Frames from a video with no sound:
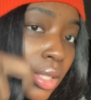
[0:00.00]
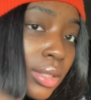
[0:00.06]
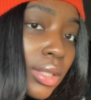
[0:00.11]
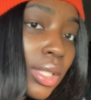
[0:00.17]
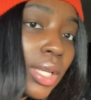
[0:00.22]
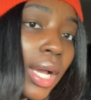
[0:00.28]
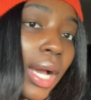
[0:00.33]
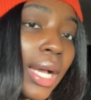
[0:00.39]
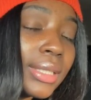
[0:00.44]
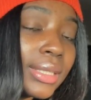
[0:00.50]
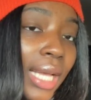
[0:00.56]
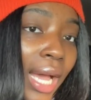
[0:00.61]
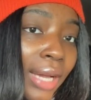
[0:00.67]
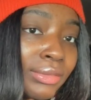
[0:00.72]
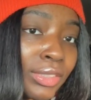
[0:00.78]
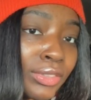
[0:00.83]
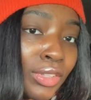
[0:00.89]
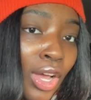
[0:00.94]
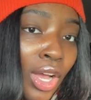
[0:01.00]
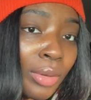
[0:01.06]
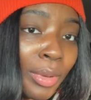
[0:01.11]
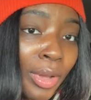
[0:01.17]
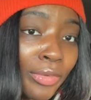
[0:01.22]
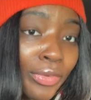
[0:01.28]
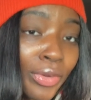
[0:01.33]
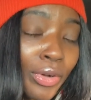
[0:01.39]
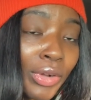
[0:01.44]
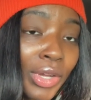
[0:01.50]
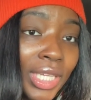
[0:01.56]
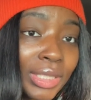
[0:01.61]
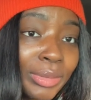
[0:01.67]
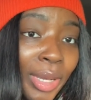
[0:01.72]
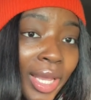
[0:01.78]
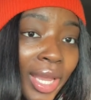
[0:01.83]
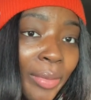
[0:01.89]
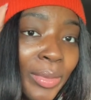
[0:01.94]
So you guys, I have to log my phone because
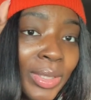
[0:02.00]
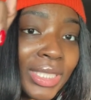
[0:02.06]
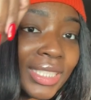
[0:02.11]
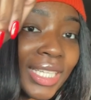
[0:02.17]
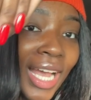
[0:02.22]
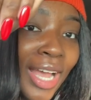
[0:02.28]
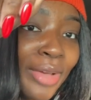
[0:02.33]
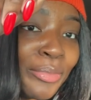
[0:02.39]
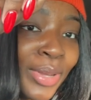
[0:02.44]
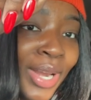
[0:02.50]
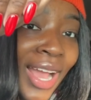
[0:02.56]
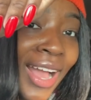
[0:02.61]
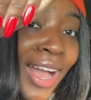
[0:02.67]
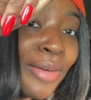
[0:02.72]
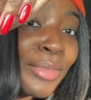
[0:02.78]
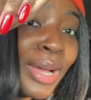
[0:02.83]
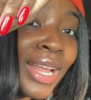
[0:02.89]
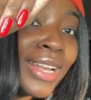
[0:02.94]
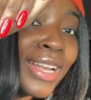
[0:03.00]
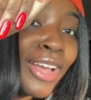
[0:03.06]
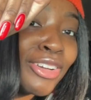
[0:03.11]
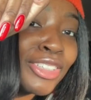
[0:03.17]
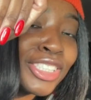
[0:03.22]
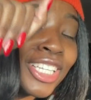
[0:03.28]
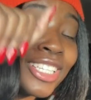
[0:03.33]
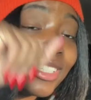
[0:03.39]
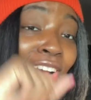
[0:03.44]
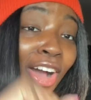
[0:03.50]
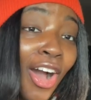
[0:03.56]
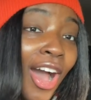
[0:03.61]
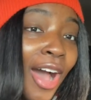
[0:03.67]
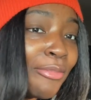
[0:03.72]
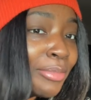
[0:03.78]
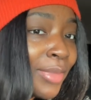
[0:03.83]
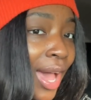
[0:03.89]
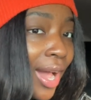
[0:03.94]
my camera died, but I got my nails and y'all,
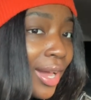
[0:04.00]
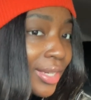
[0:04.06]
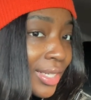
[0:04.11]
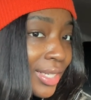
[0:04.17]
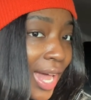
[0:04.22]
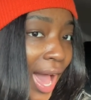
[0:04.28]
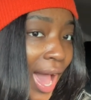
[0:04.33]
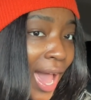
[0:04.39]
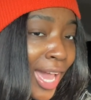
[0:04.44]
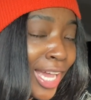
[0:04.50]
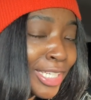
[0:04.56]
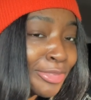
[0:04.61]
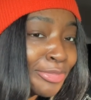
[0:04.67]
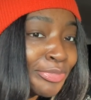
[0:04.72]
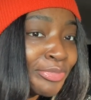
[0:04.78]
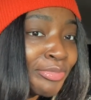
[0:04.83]
I'm not gonna lie.